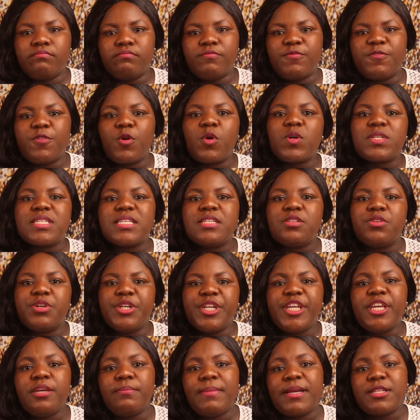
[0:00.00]
focusing on
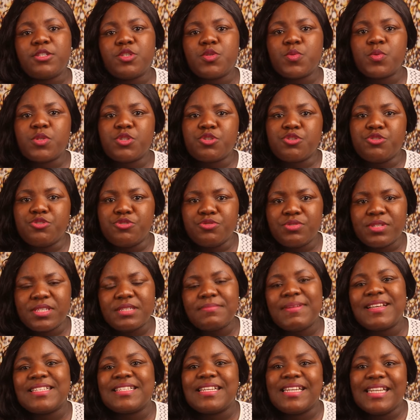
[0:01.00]
him. I just want to use
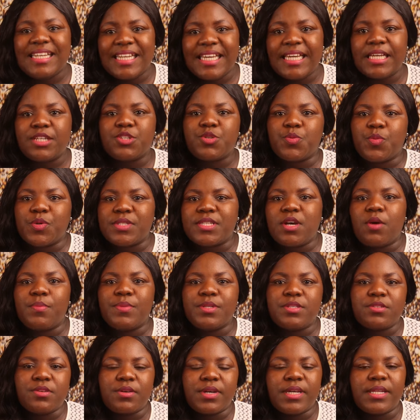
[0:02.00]
him as a link to what I'll
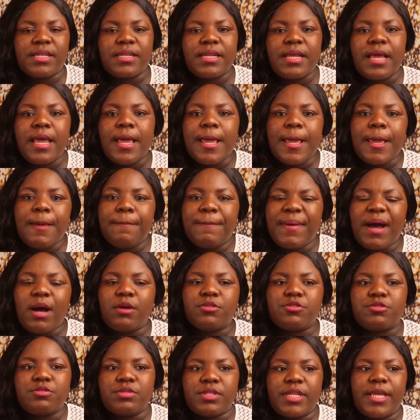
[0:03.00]
be talking
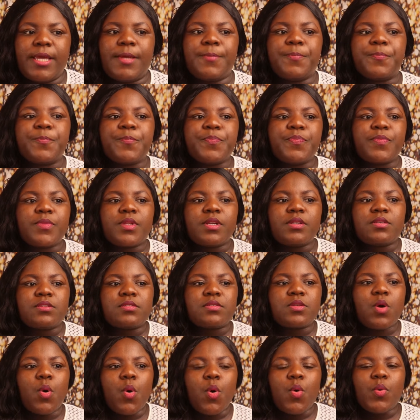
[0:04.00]
about today.
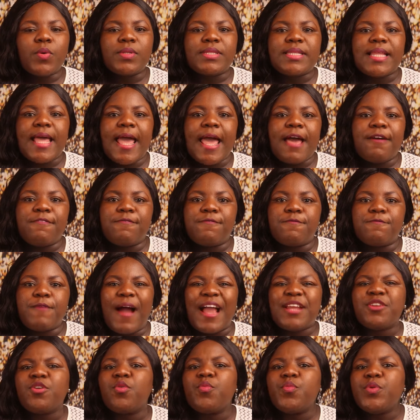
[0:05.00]
So
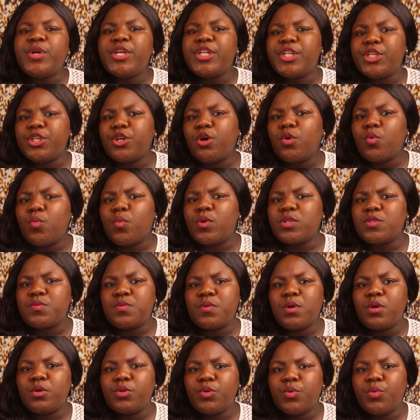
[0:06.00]
I know we the young ones,
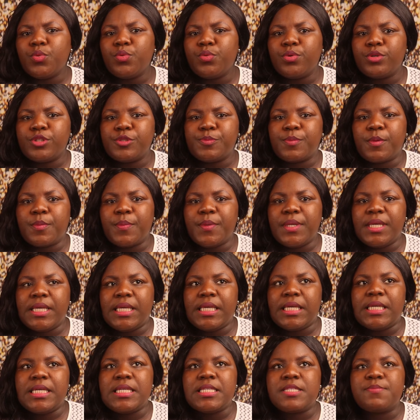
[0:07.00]
we all know who
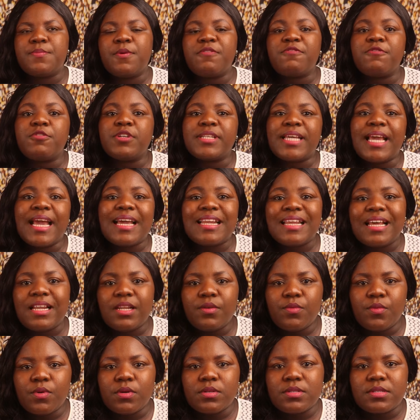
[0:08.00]
Hushpuppi is, but for the
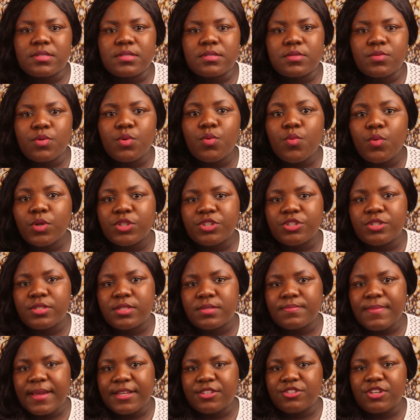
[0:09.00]
elderly ones who
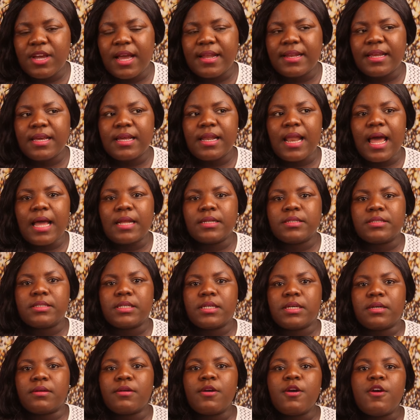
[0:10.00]
watches my channel
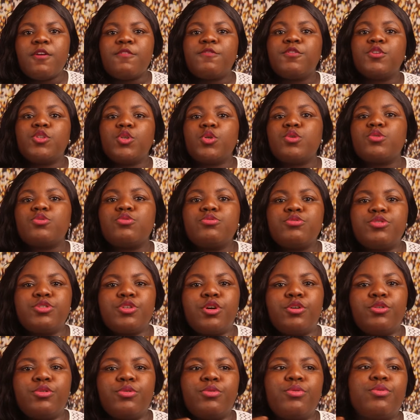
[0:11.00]
and for those who do
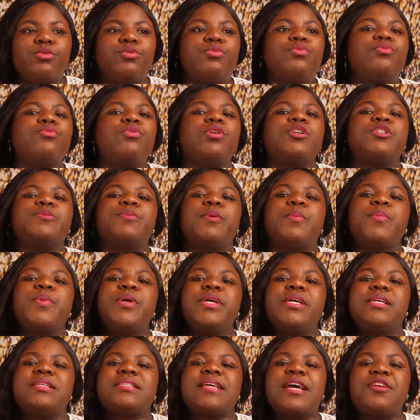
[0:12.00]
not know who
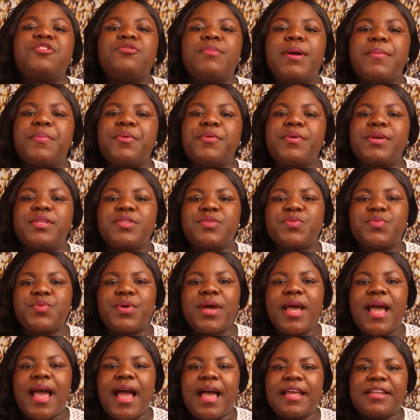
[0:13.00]
Hushpuppi is, I know my parents
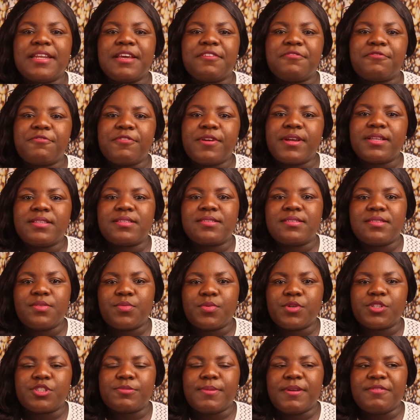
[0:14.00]
and their friends, they
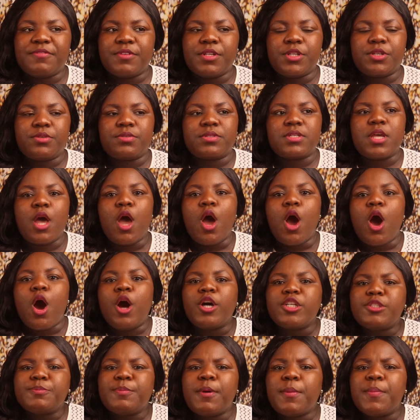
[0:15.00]
watch my videos.
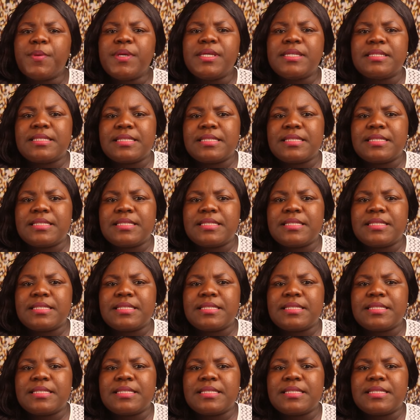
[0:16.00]
Hushpuppi